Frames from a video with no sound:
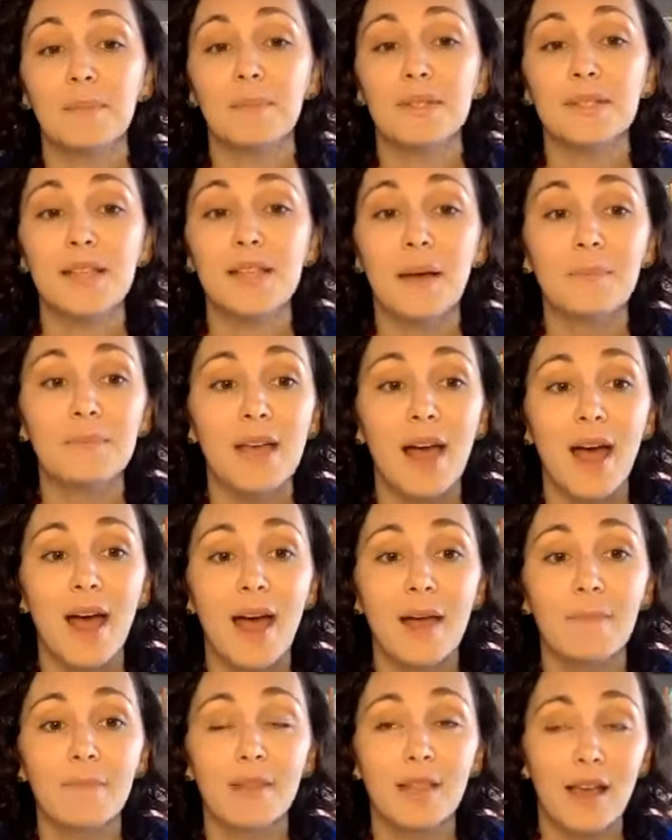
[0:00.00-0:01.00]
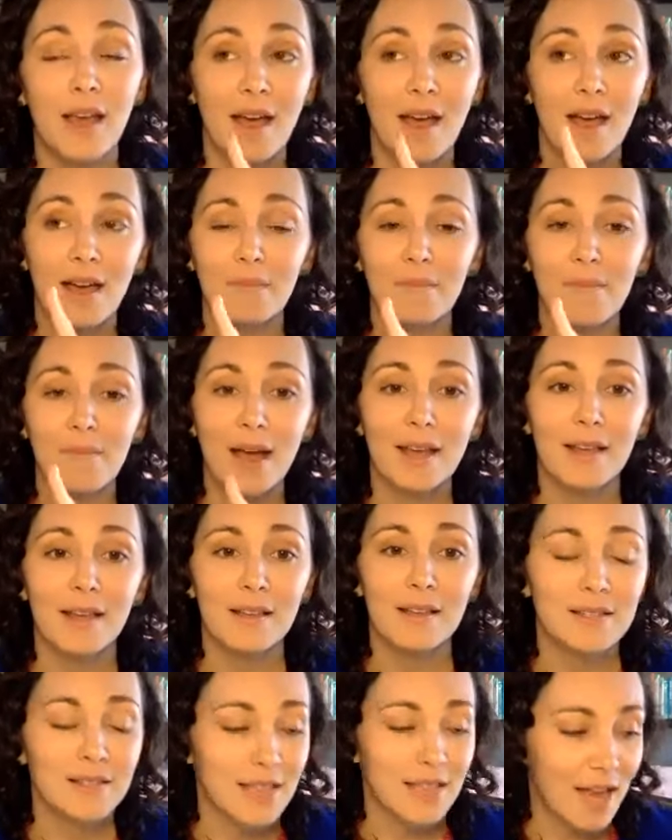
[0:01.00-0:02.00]
Sometimes my
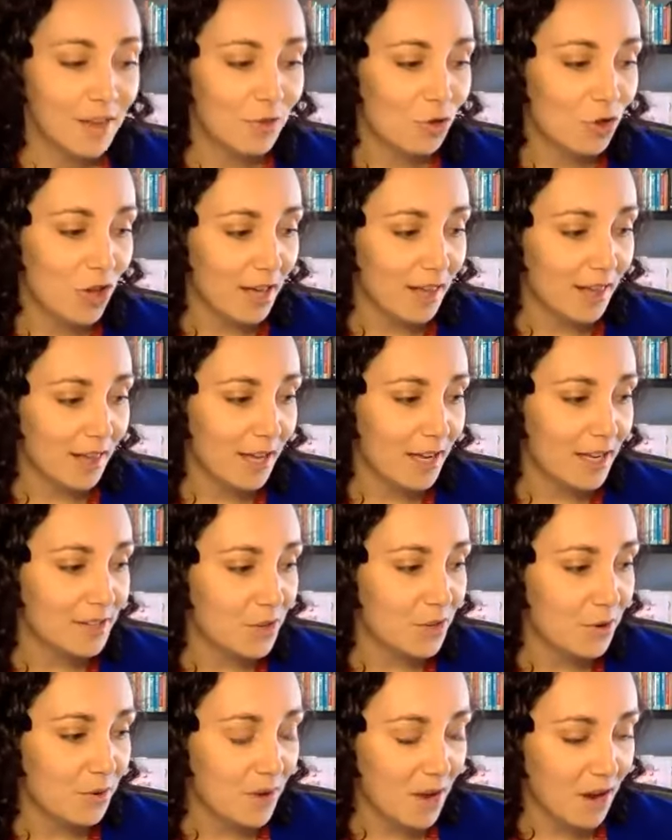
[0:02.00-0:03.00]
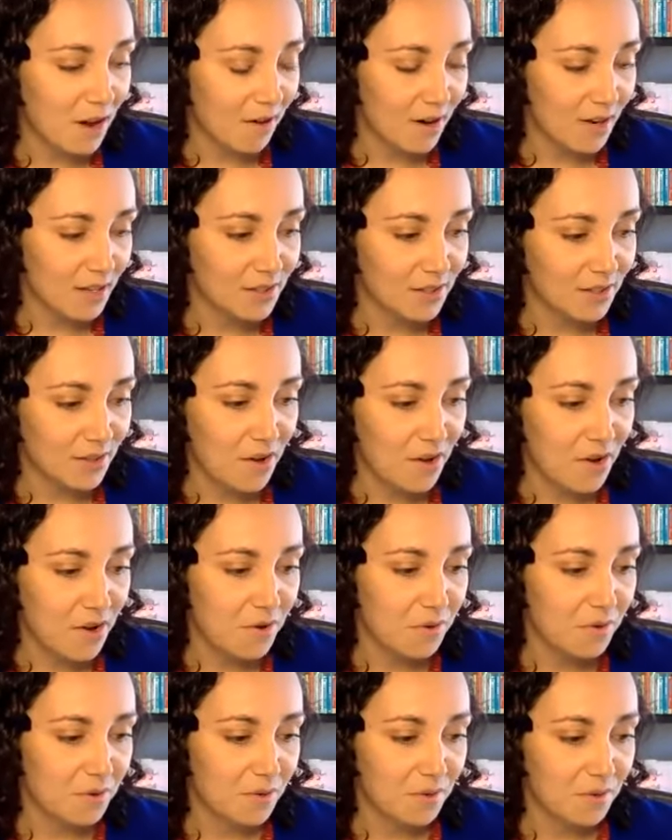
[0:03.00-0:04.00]
son Justice, who Kieran's
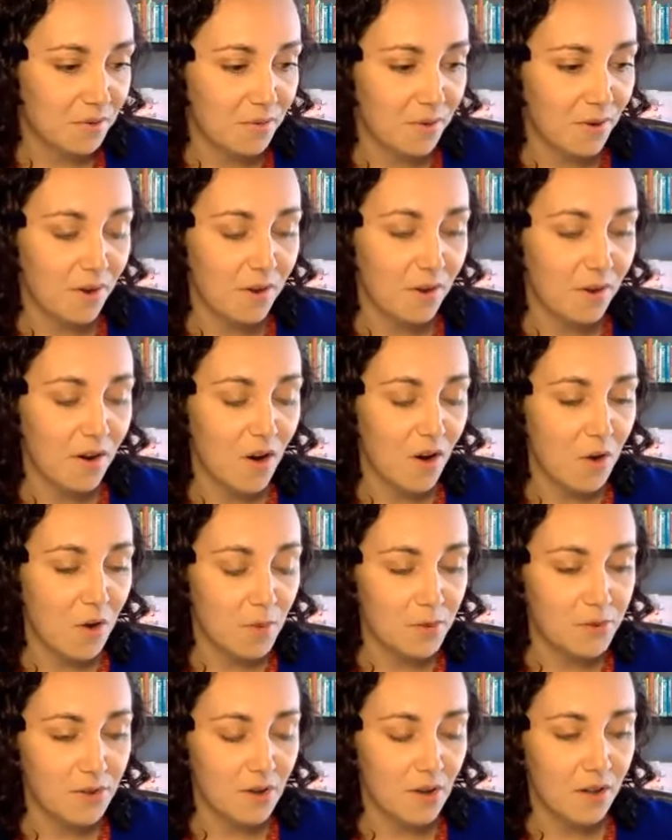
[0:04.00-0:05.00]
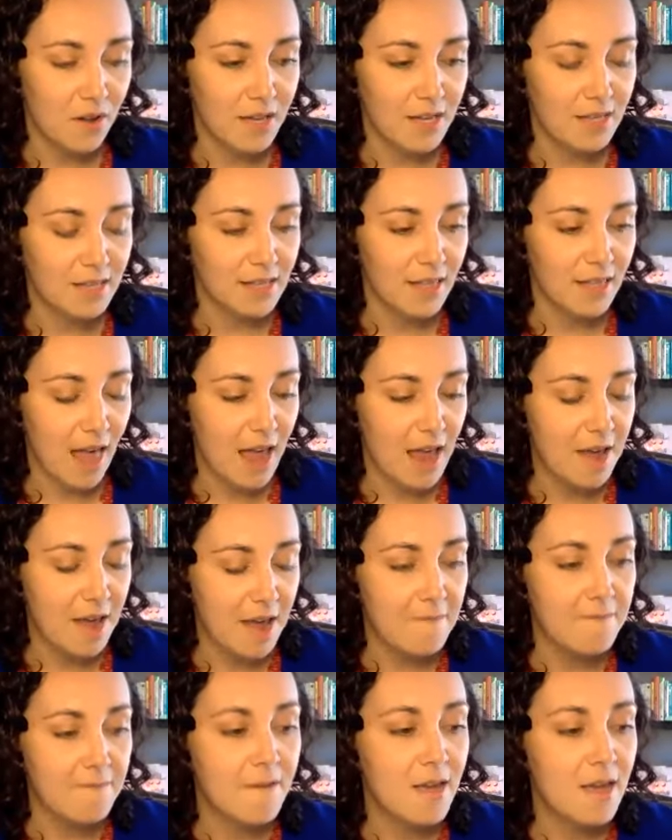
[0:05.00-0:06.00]
known for almost all his
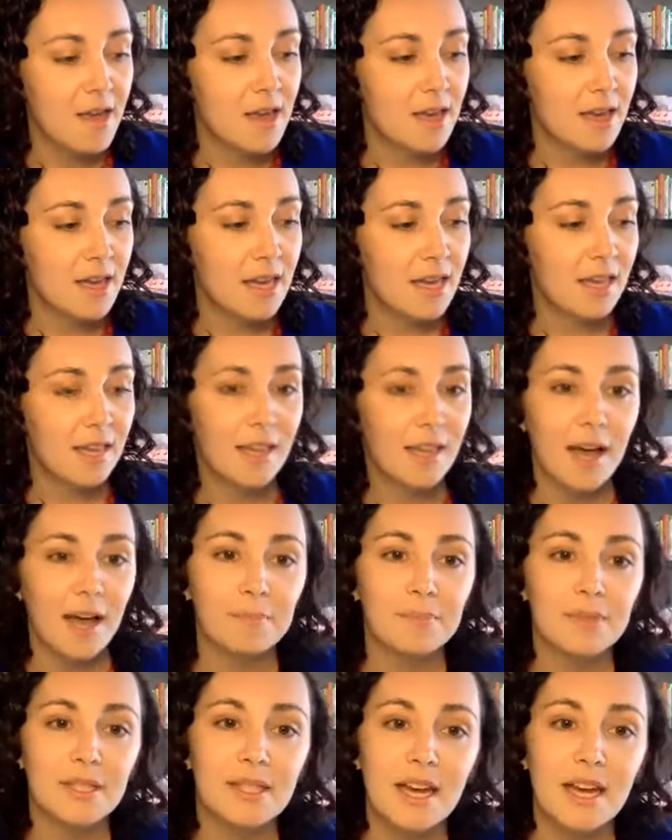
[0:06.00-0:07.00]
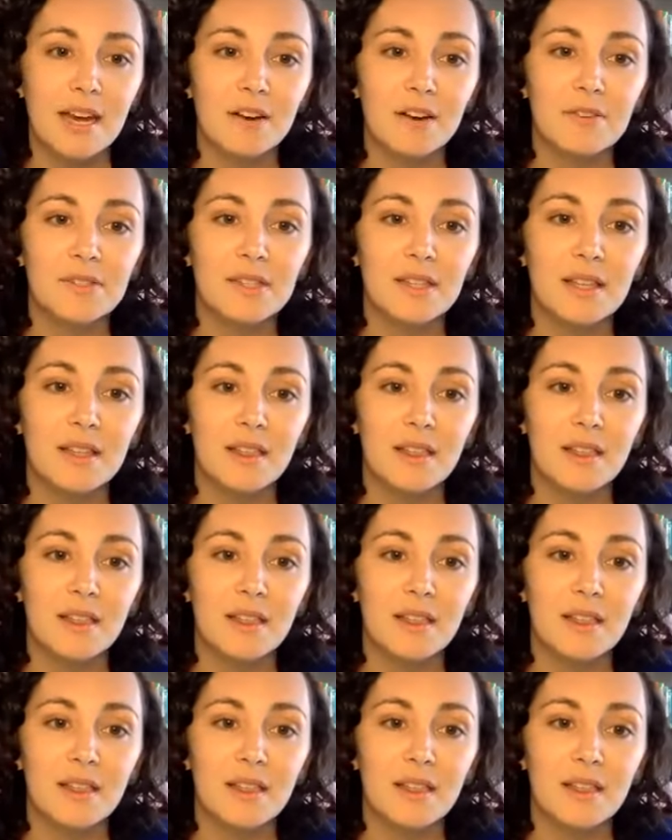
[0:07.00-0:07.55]
life, he's upstairs